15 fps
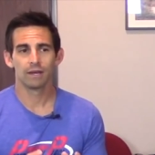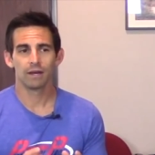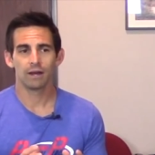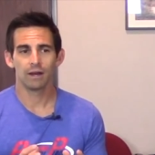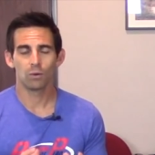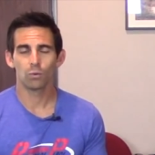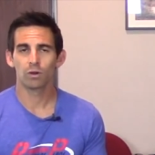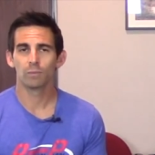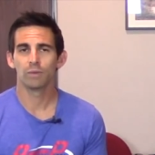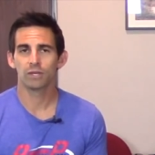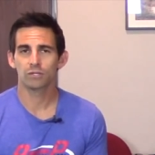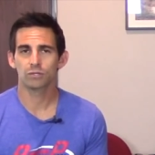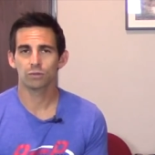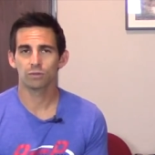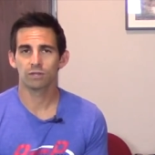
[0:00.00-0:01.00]
I wanna
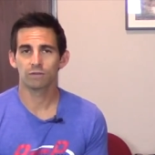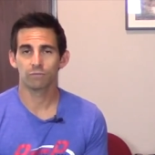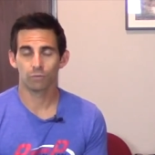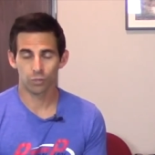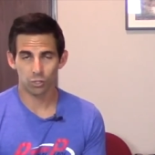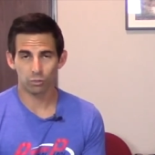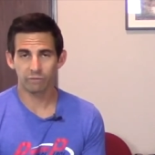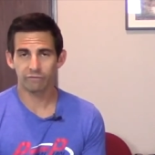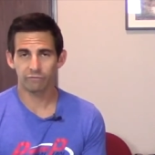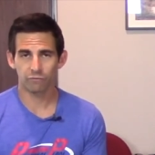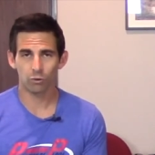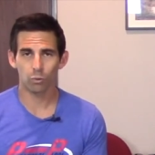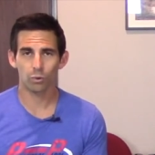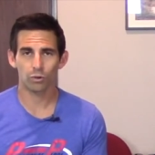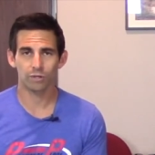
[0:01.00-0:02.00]
make sure that if we're going
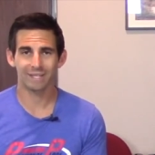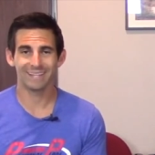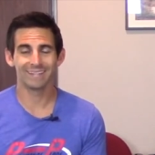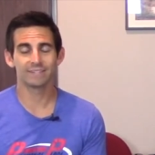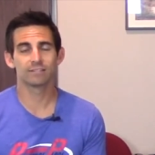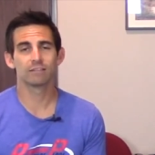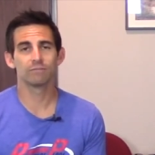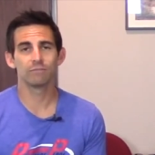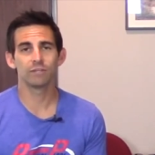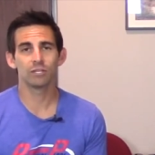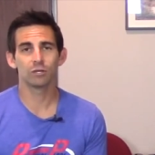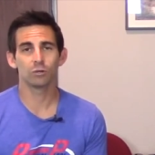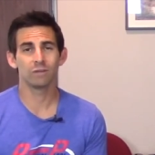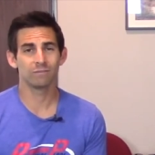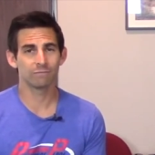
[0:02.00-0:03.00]
forward into the
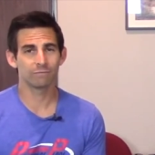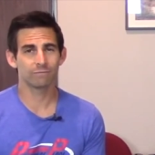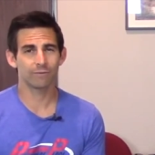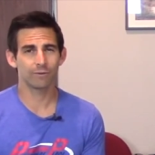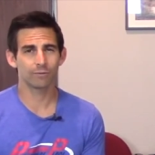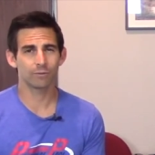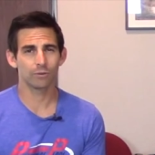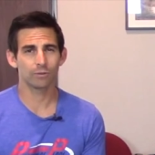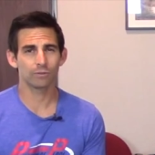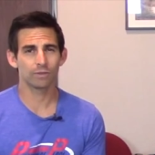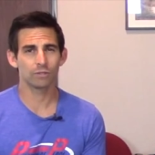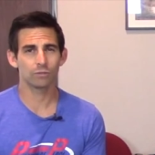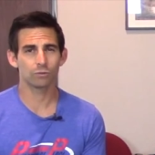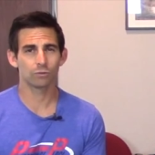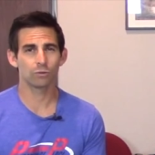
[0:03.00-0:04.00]
video even further
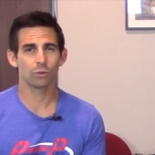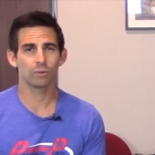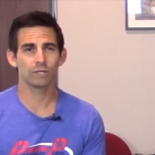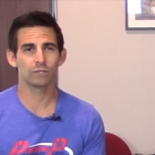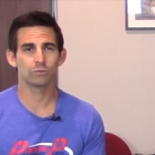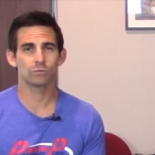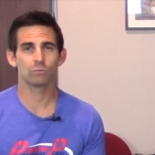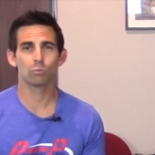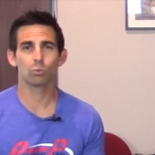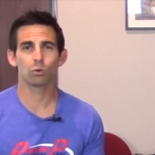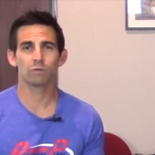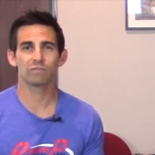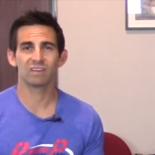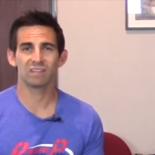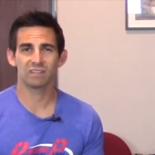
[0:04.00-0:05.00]
that you're going into
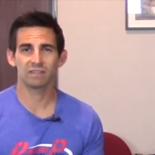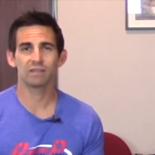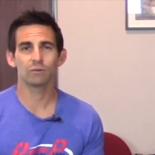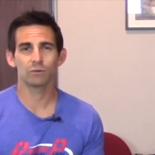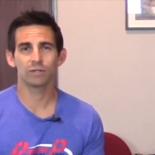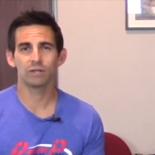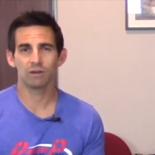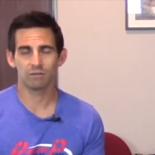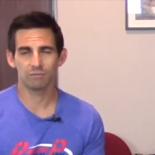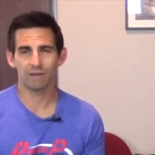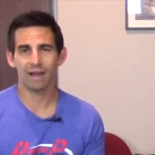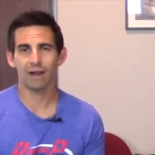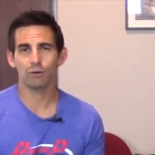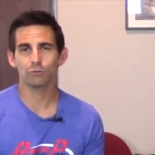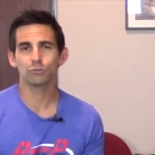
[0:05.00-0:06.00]
more of a theory of
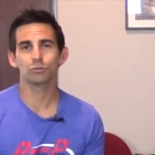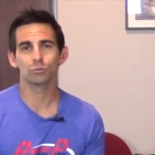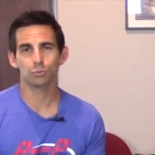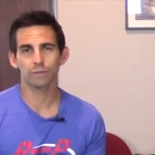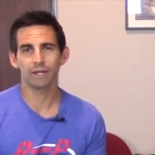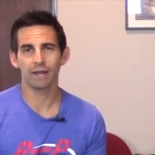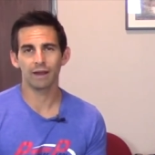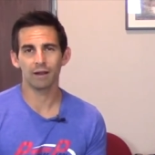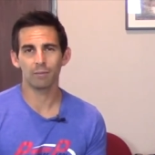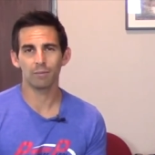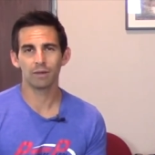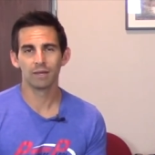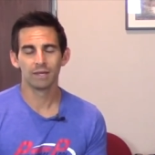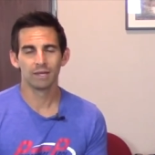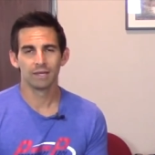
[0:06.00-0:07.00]
how to
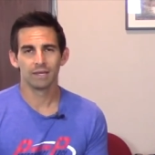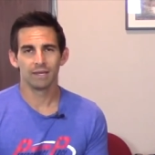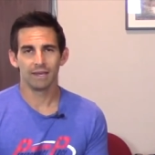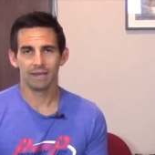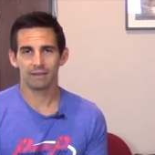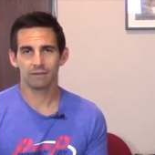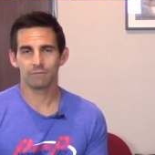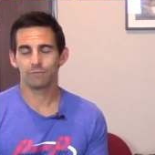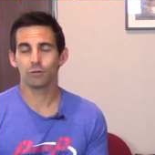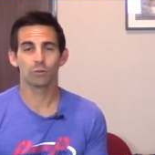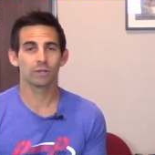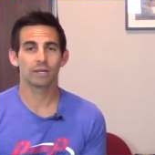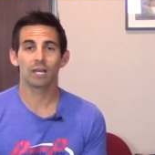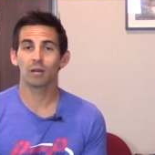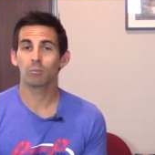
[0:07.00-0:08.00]
rehab. And if you
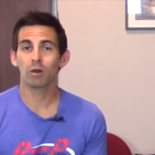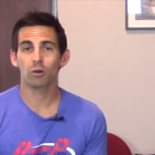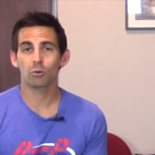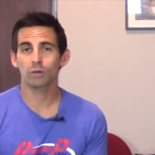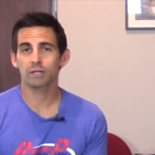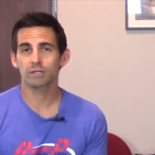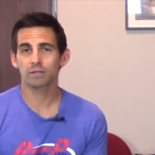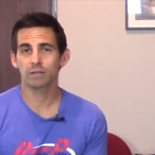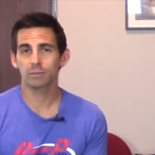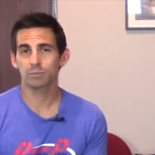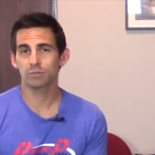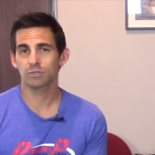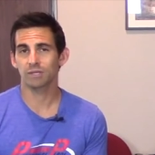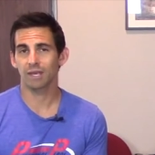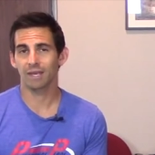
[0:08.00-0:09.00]
only care about quick
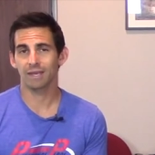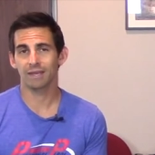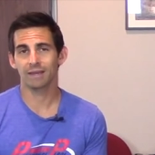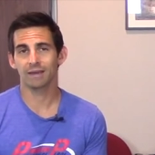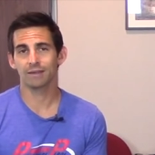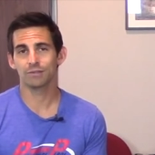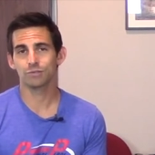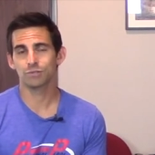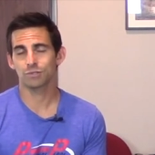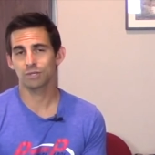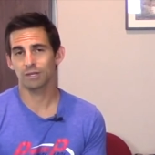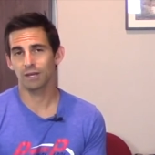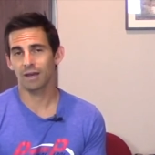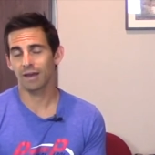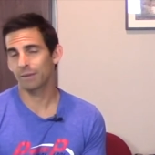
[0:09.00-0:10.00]
tips and
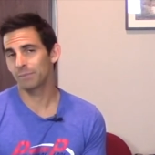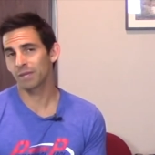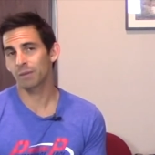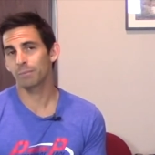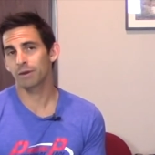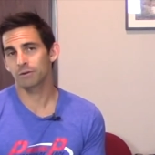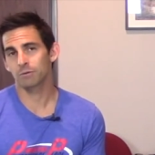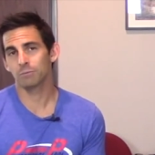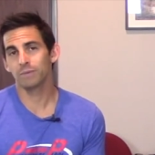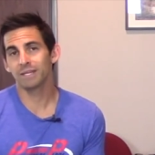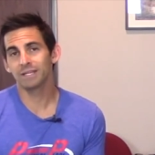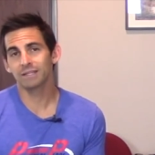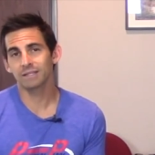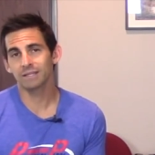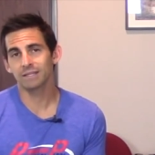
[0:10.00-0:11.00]
how to make it better
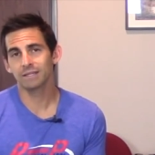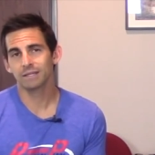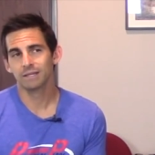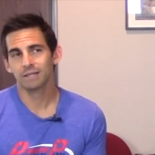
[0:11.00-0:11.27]
immediately,